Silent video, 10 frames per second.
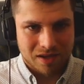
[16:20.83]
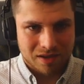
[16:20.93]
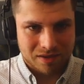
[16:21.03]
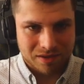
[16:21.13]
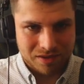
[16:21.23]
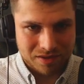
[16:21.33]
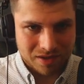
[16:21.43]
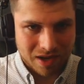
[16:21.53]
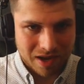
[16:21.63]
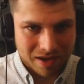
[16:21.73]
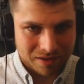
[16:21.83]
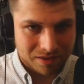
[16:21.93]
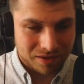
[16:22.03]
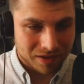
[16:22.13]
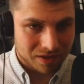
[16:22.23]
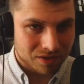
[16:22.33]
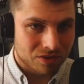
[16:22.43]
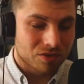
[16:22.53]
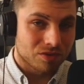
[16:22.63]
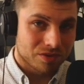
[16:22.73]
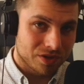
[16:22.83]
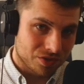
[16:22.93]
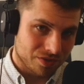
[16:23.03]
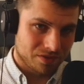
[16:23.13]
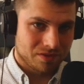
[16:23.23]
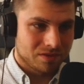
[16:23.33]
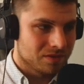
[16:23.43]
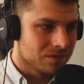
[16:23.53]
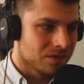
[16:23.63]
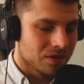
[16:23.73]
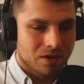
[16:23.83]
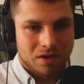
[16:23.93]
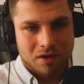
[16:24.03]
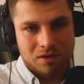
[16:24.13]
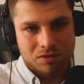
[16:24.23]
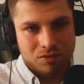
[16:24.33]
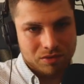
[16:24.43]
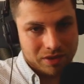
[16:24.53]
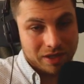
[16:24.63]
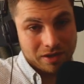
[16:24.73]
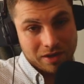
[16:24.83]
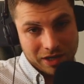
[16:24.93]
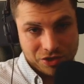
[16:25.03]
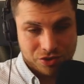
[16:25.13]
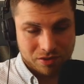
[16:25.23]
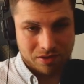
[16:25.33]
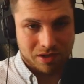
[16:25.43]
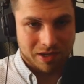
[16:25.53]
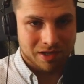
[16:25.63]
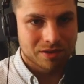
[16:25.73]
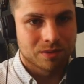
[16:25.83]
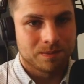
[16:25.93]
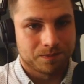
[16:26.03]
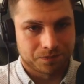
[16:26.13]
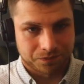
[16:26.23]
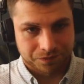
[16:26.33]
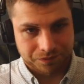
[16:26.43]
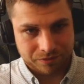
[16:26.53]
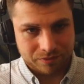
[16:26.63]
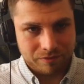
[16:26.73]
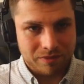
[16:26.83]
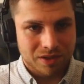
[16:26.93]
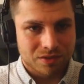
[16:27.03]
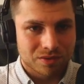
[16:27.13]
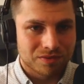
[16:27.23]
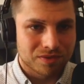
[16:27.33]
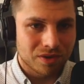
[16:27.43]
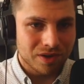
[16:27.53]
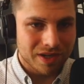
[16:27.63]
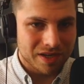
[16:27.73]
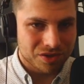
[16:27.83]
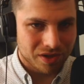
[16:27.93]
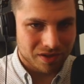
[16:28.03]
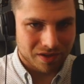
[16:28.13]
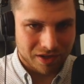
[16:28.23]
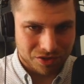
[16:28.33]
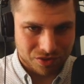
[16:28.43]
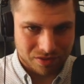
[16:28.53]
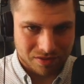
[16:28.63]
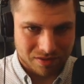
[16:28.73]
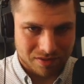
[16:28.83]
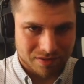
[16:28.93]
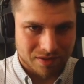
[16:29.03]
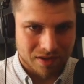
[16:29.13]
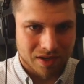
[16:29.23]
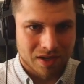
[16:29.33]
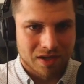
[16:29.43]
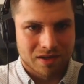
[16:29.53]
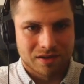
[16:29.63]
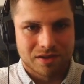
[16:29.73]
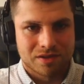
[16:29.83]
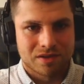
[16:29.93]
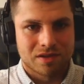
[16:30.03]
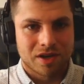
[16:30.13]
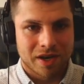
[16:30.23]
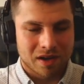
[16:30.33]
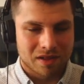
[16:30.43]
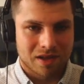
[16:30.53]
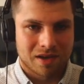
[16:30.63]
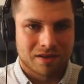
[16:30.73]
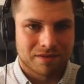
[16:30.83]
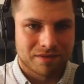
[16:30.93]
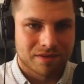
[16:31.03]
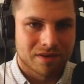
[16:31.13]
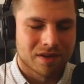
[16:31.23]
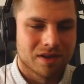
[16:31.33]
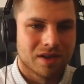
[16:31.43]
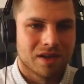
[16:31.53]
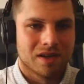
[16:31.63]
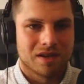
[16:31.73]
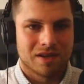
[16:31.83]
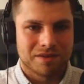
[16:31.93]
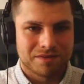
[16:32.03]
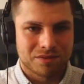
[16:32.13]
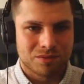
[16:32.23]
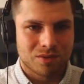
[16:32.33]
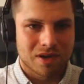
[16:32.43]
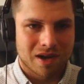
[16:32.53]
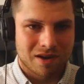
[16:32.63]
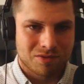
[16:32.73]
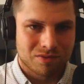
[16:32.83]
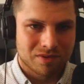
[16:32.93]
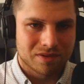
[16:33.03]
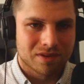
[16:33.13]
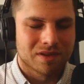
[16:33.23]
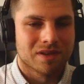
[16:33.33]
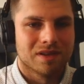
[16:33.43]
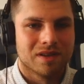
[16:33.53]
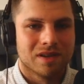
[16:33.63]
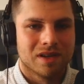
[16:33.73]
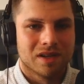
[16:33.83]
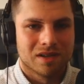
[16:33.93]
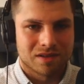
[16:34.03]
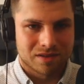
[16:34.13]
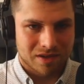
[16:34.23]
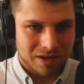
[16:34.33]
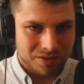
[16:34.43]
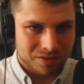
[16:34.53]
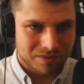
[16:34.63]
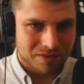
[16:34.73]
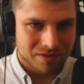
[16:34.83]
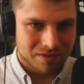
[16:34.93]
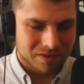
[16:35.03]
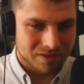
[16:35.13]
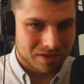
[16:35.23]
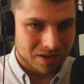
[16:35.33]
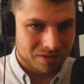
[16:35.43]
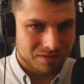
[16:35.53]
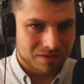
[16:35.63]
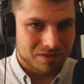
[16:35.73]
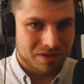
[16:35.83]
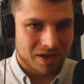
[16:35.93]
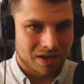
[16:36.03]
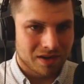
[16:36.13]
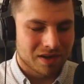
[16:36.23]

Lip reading: this is entering condition to the iteration, right? So for each iteration, this string length have to count the size of the string,